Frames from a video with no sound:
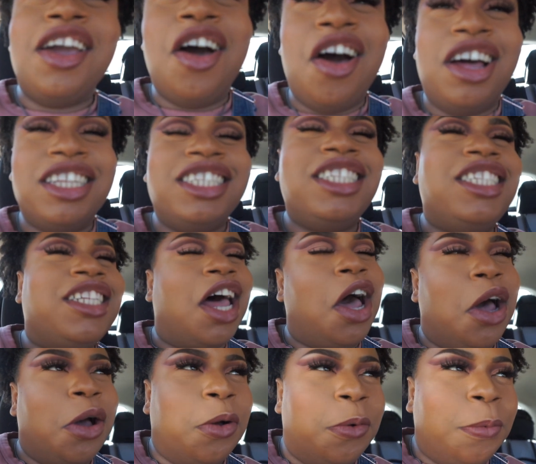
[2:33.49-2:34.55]
y'all.
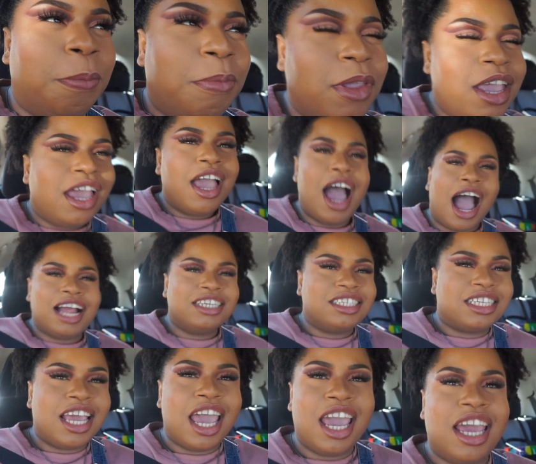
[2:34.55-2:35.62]
So I
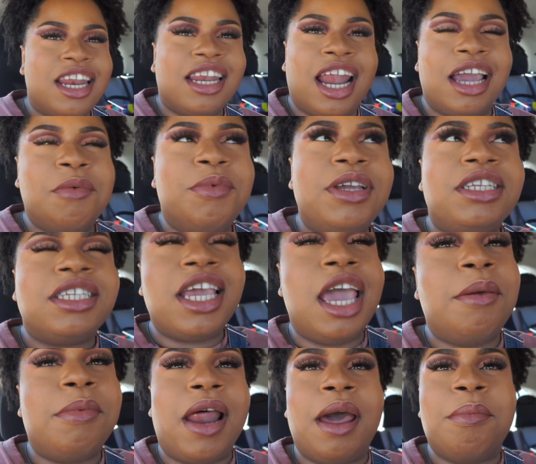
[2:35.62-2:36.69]
just can't, like, we just
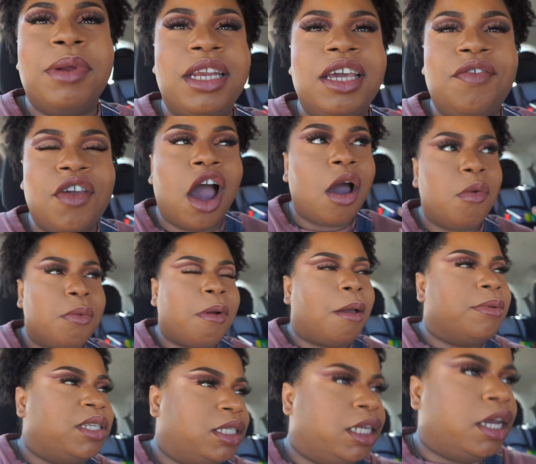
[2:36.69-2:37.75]
cannot believe y'all will
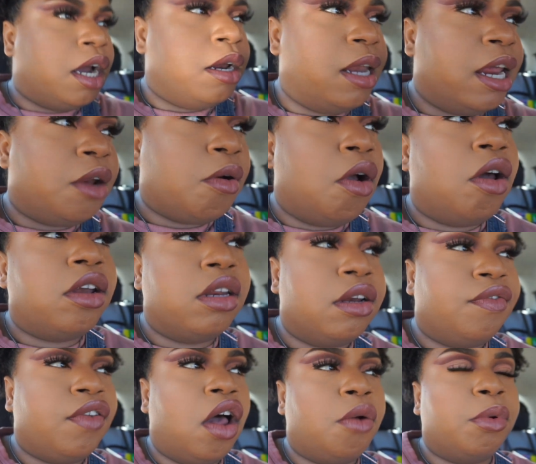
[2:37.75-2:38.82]
probably see her later on in
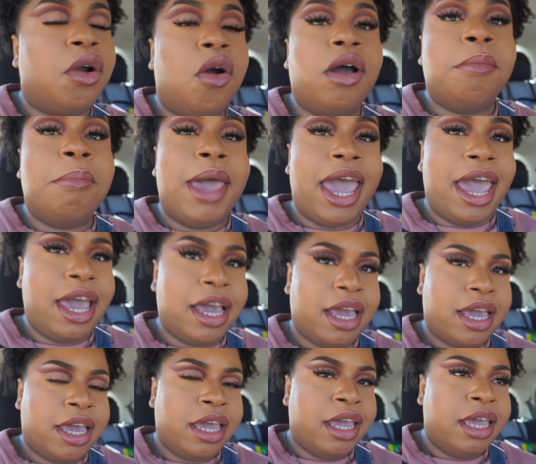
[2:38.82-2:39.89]
the vlog. We're going back
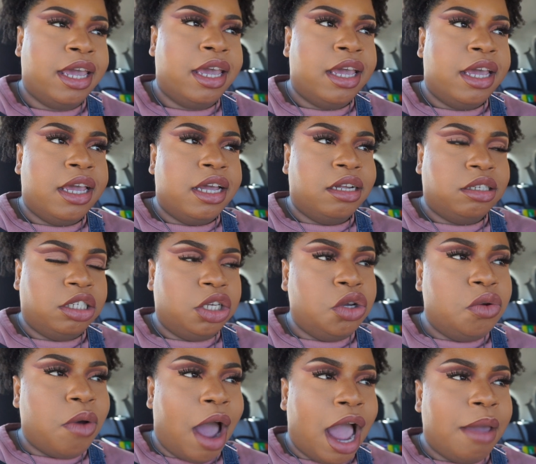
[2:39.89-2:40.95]

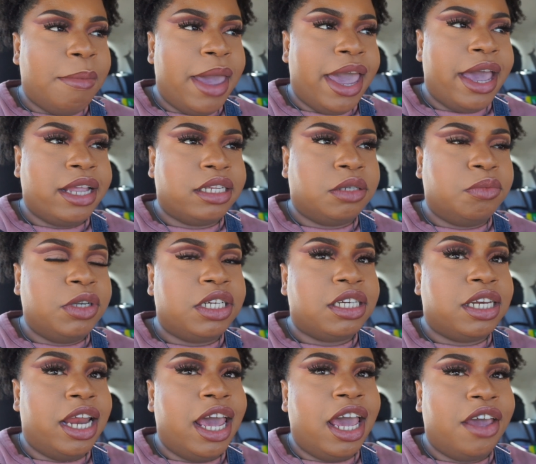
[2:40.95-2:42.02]
to IMATS. We
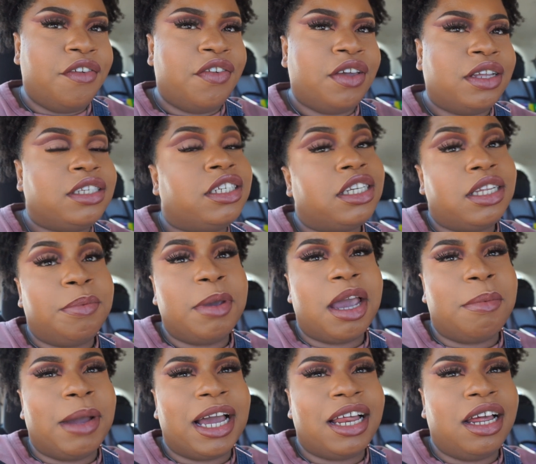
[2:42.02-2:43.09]
just left just to pick
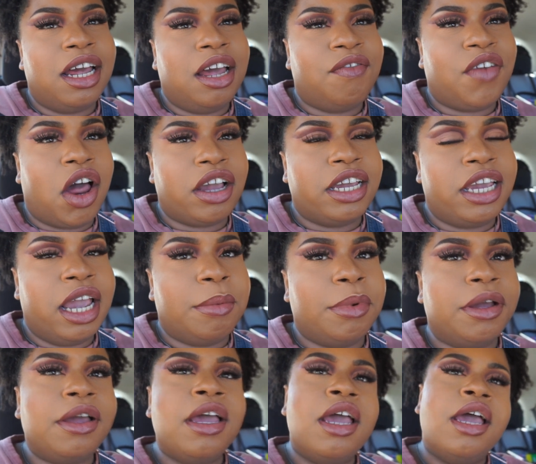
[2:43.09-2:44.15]
up my vlogging
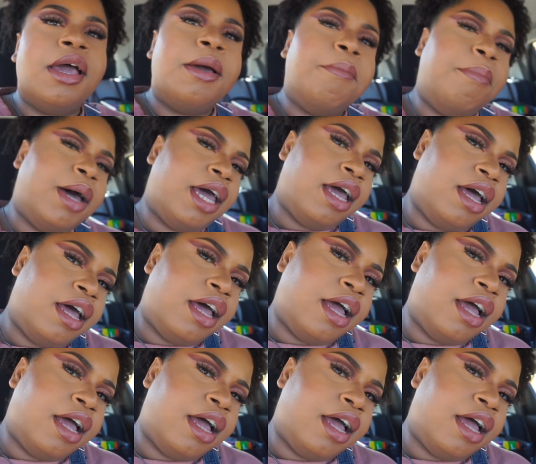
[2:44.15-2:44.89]
camera, but